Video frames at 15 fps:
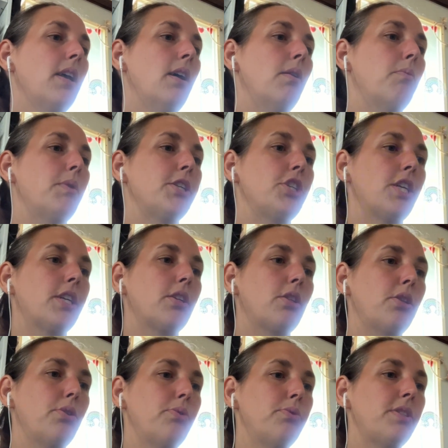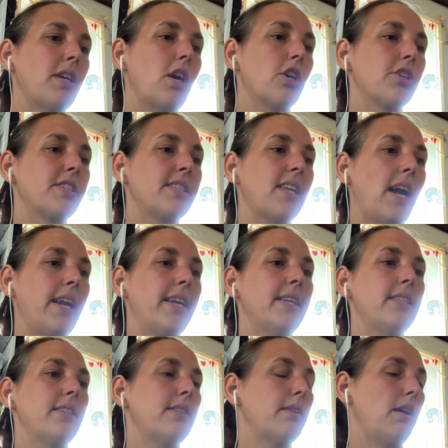which includes our
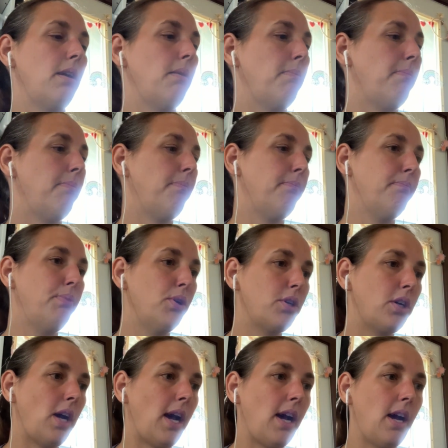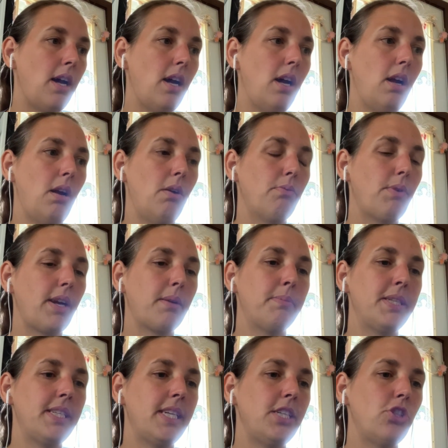science book
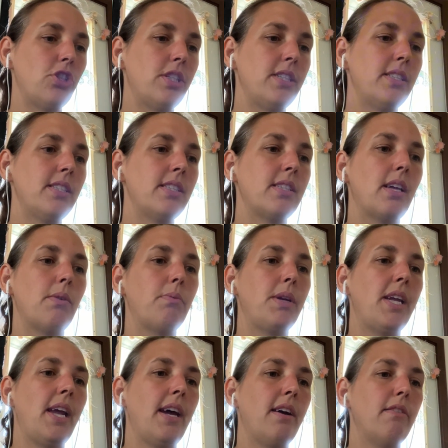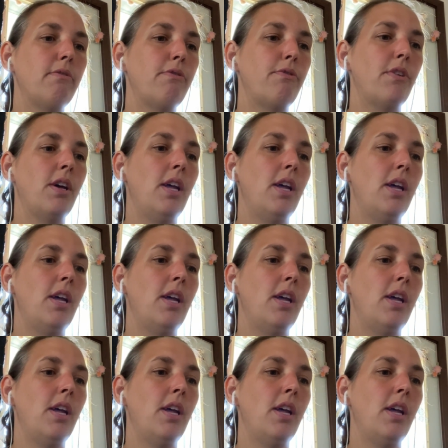recommendations that we have,